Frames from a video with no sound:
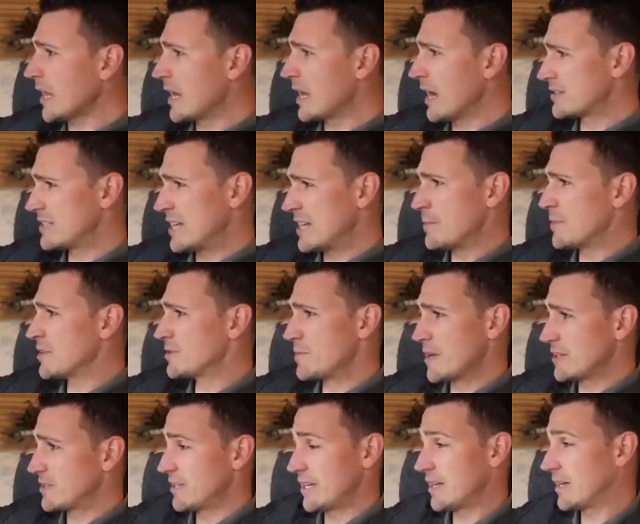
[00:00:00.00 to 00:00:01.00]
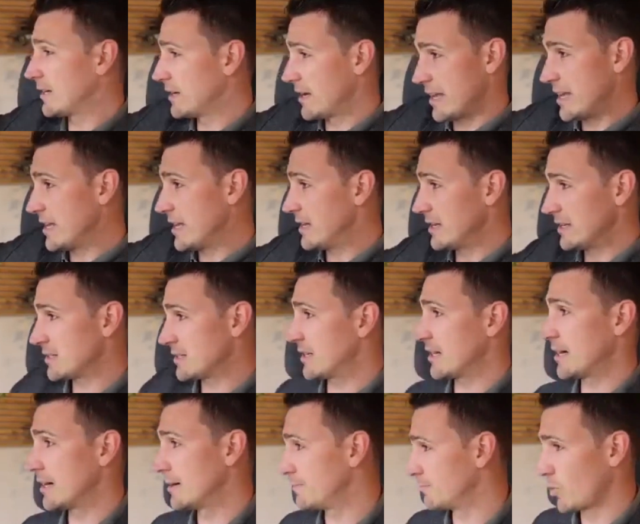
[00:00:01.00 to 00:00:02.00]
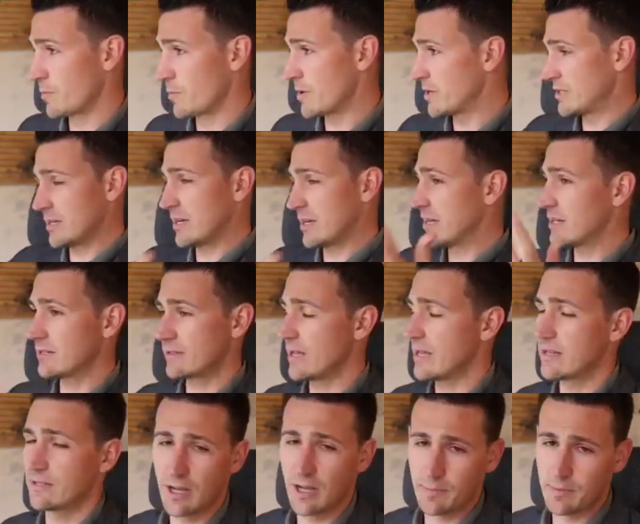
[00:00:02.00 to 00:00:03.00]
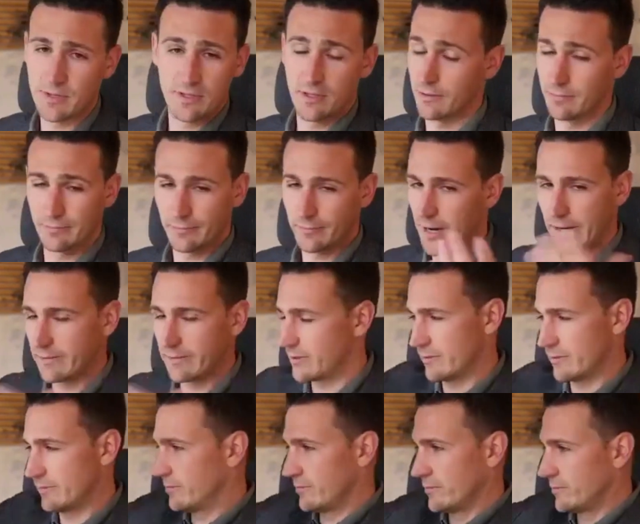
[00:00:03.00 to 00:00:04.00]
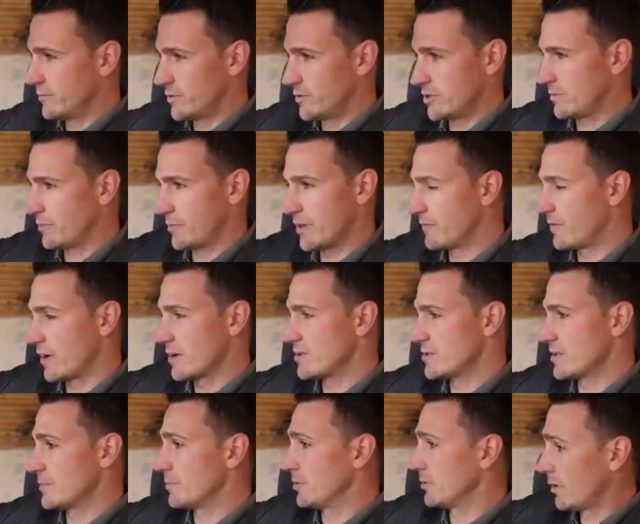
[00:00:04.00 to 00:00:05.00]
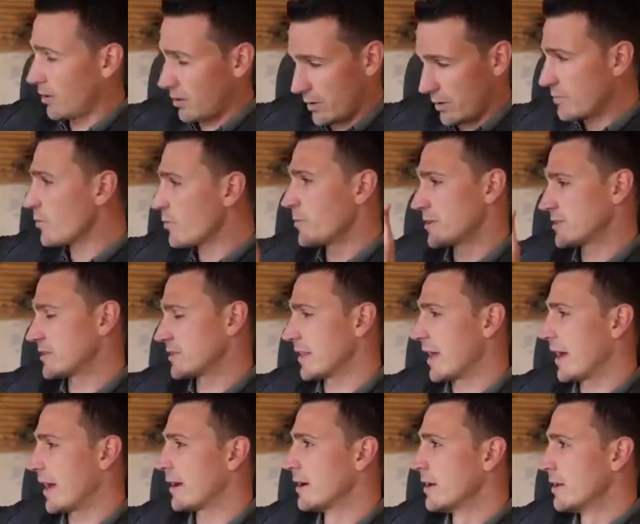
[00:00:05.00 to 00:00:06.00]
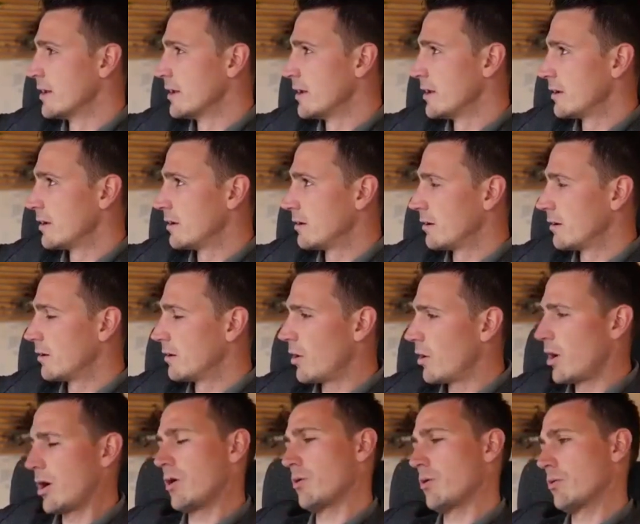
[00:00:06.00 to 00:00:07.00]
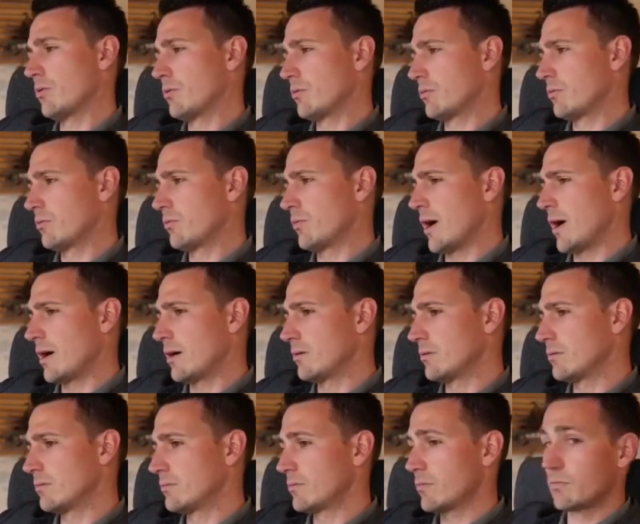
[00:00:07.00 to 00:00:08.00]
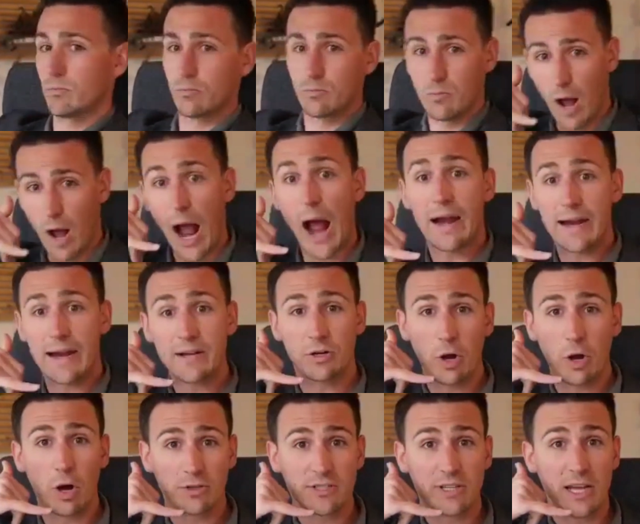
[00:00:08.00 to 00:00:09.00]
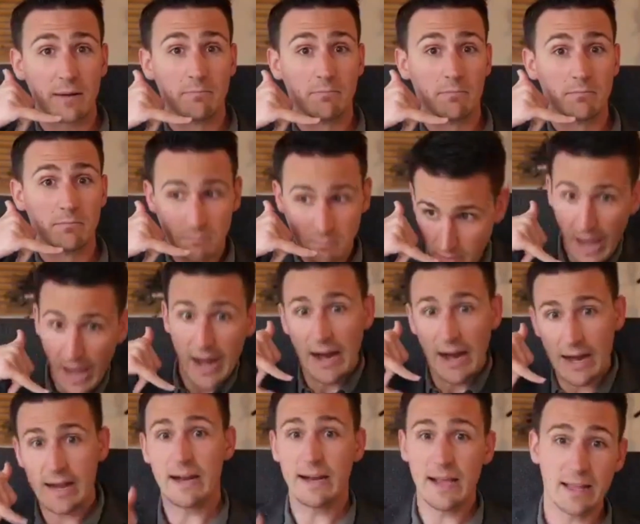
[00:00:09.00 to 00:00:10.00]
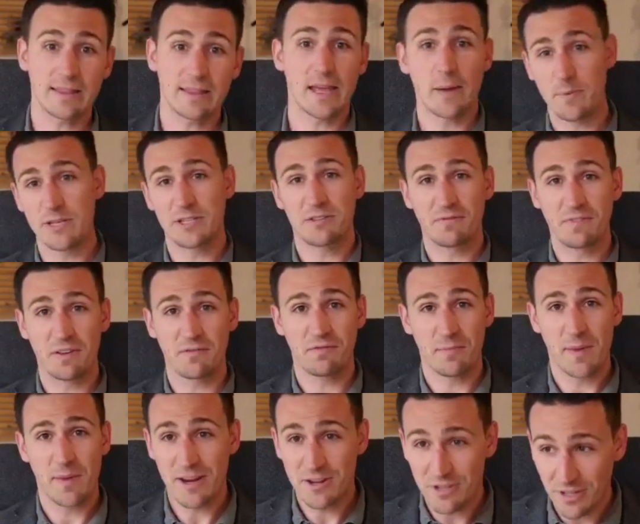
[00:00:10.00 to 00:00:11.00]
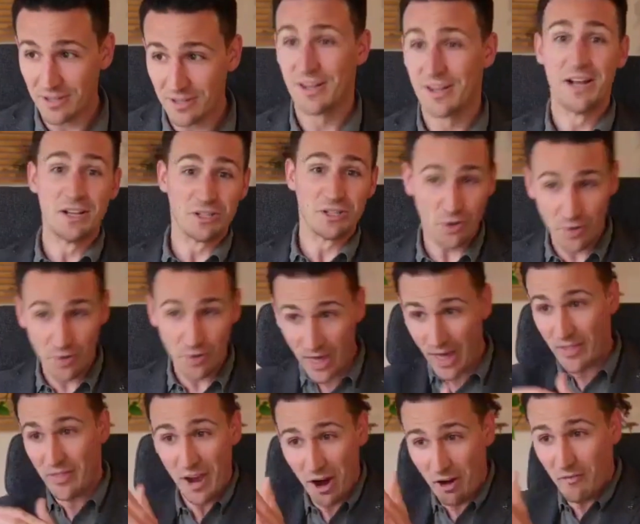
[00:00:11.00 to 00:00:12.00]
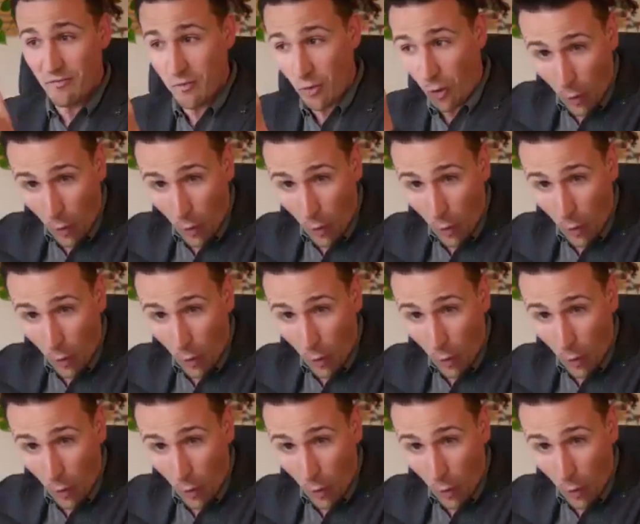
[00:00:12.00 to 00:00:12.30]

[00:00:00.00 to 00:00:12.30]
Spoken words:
Tim is missing his, we're missing his W-2, right? Something very simple. We're missing that. Oh, well, I need to call Tim and I need to get that piece of information so that therefore